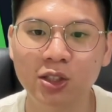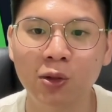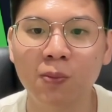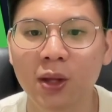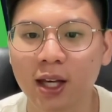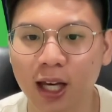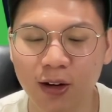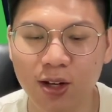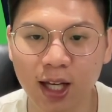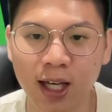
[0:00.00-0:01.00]
So
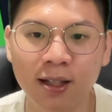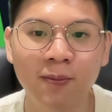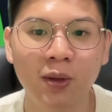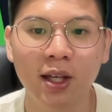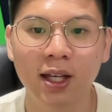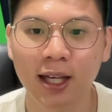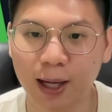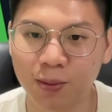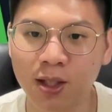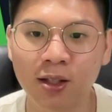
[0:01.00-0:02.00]
Harry Kane,
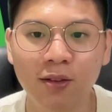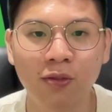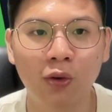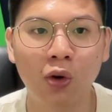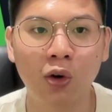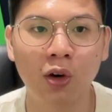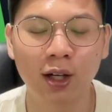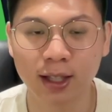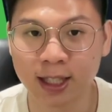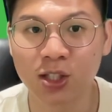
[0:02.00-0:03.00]
captain for
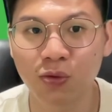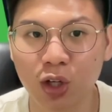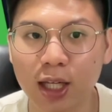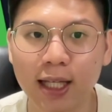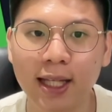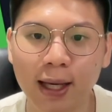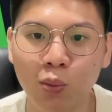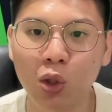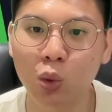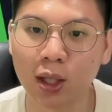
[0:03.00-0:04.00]
this free hit Game
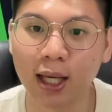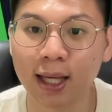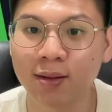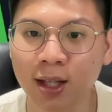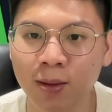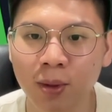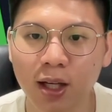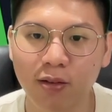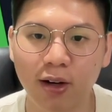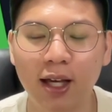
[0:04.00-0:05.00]
Week 28 team,
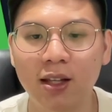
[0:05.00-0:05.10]
right?